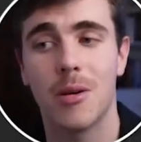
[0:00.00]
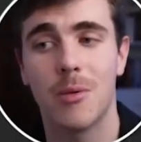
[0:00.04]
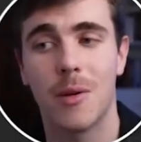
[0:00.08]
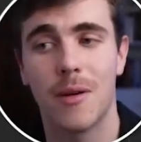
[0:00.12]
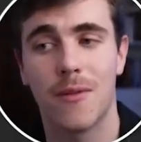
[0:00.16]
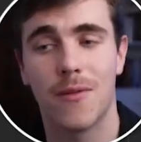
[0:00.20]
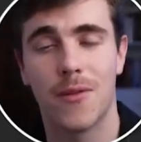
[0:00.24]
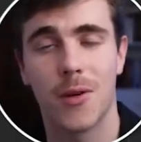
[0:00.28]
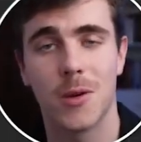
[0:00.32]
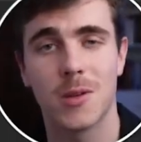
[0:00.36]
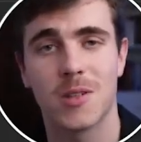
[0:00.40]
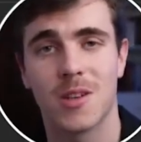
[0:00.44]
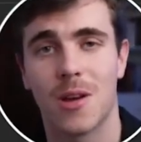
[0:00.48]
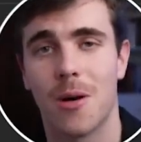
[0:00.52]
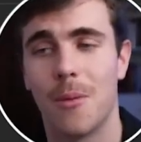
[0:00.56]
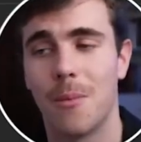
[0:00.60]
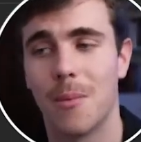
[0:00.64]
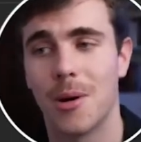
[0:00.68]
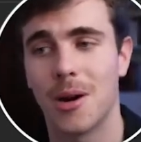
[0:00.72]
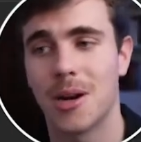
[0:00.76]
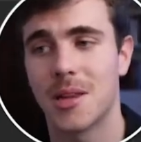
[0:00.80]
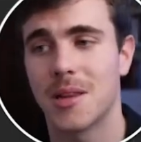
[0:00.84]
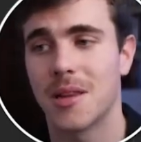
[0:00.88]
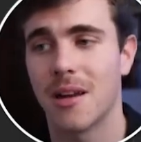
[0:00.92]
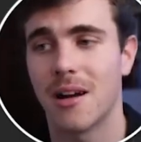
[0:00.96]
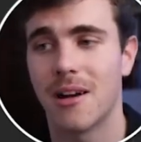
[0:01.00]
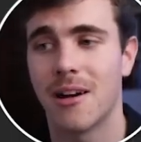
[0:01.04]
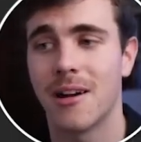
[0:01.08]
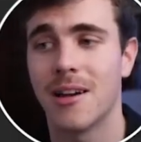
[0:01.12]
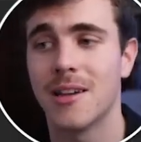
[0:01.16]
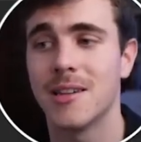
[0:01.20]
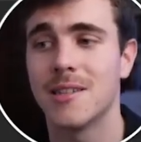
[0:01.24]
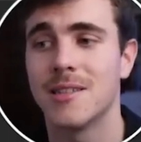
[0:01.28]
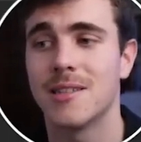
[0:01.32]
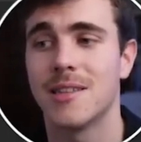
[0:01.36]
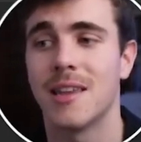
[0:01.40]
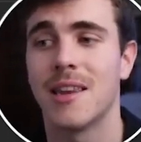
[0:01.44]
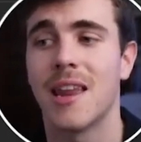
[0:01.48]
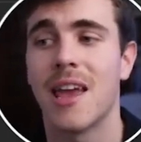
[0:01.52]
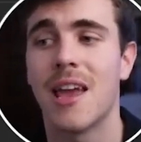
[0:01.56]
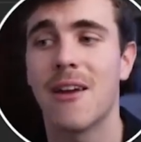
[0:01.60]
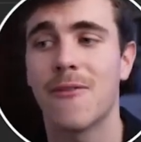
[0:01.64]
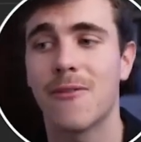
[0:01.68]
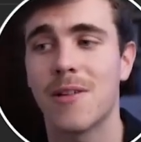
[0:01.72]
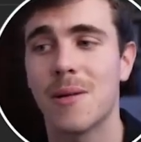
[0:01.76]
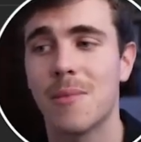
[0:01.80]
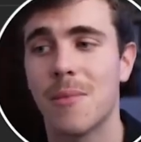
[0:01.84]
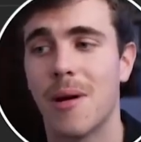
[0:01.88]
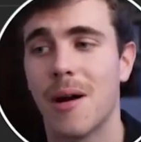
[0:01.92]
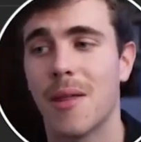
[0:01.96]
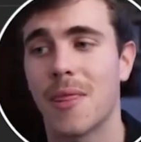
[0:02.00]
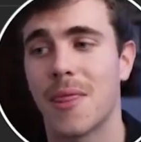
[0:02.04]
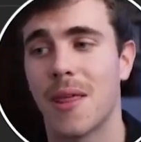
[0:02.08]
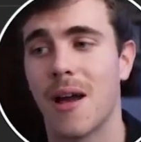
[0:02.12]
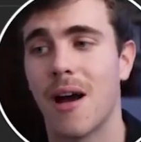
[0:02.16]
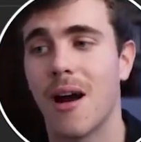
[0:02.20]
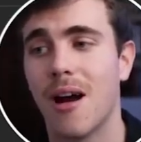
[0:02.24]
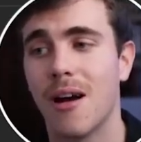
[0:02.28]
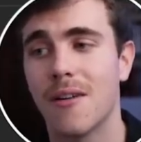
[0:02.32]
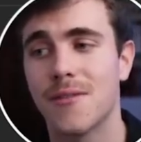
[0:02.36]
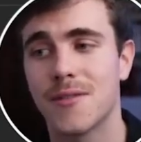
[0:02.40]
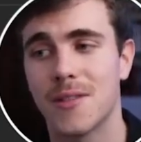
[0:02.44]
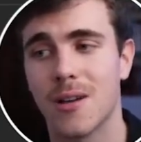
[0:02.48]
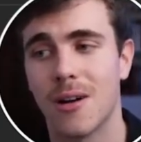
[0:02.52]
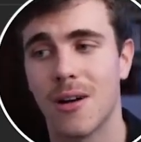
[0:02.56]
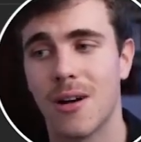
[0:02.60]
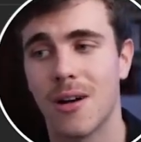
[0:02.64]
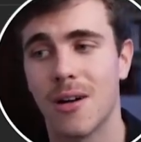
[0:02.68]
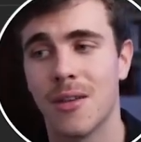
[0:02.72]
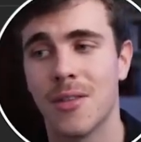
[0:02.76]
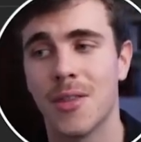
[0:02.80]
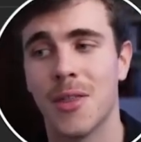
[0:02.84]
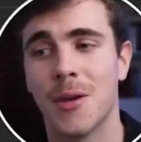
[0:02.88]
we first got monetized, and every month after,